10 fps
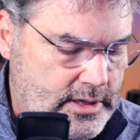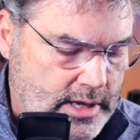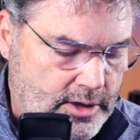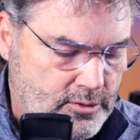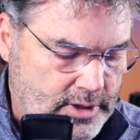
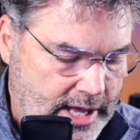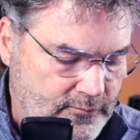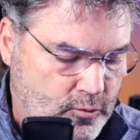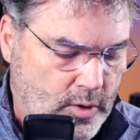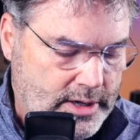I only
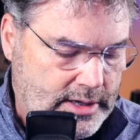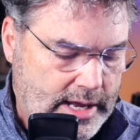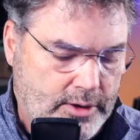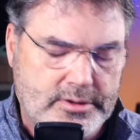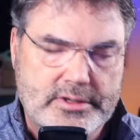have one
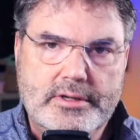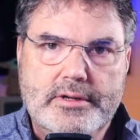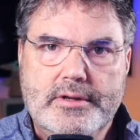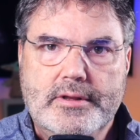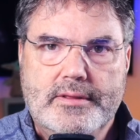account
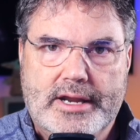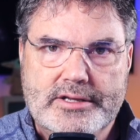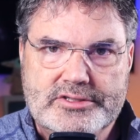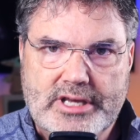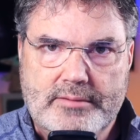that
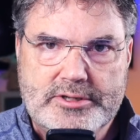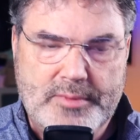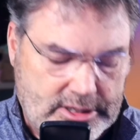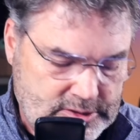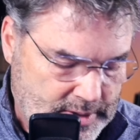is set up to
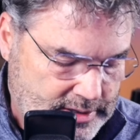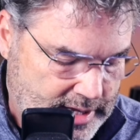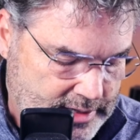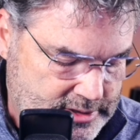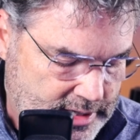manage my
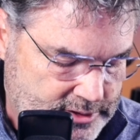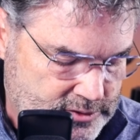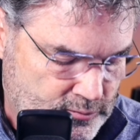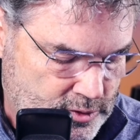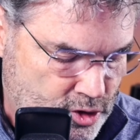contacts.
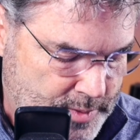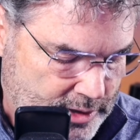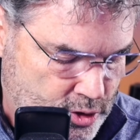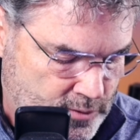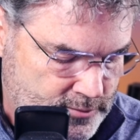When we go
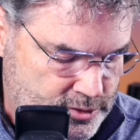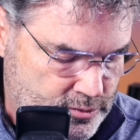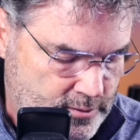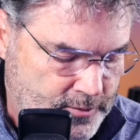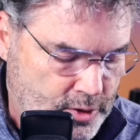back over
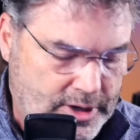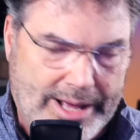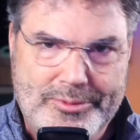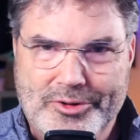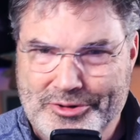to the phone
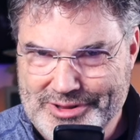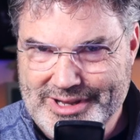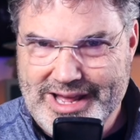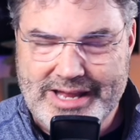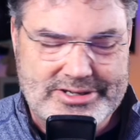app or the
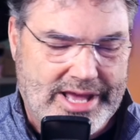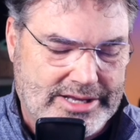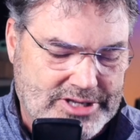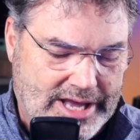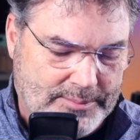
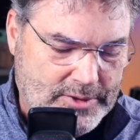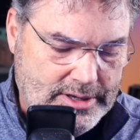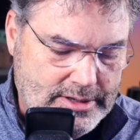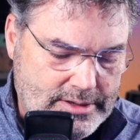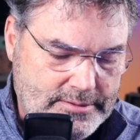contacts app,
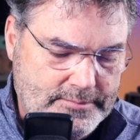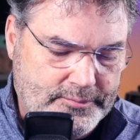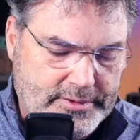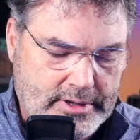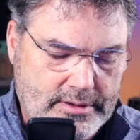
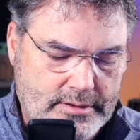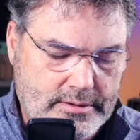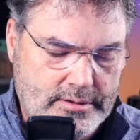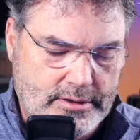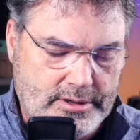
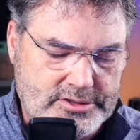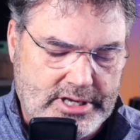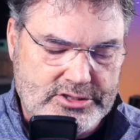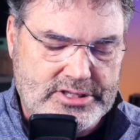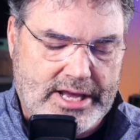you're going to
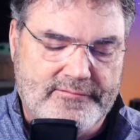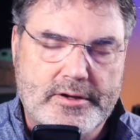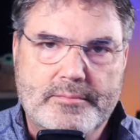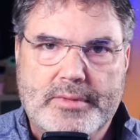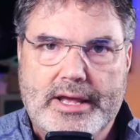see I just have
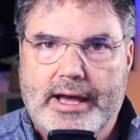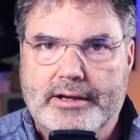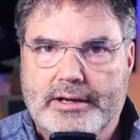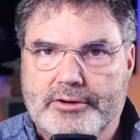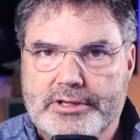my
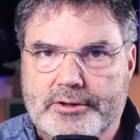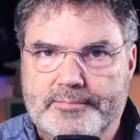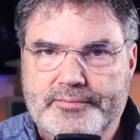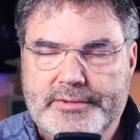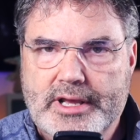iCloud here.
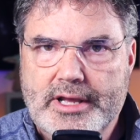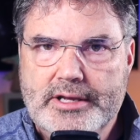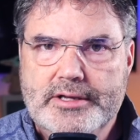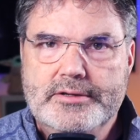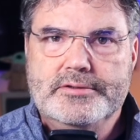
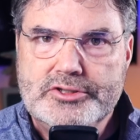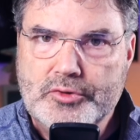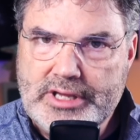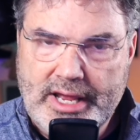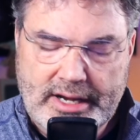So
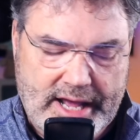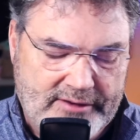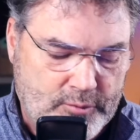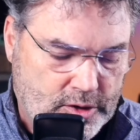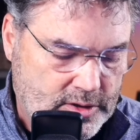we can
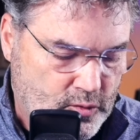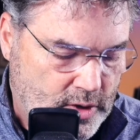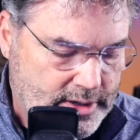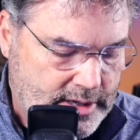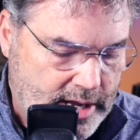have more than
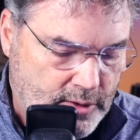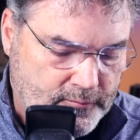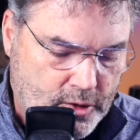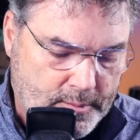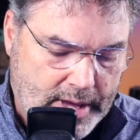one account
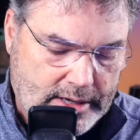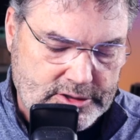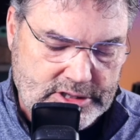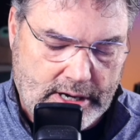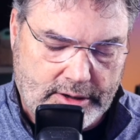for
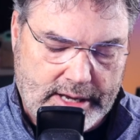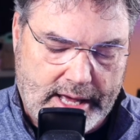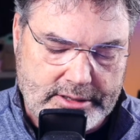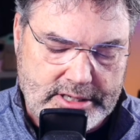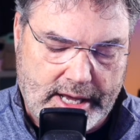managing our
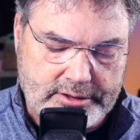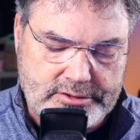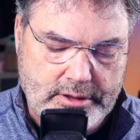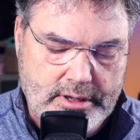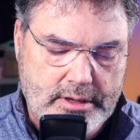contacts.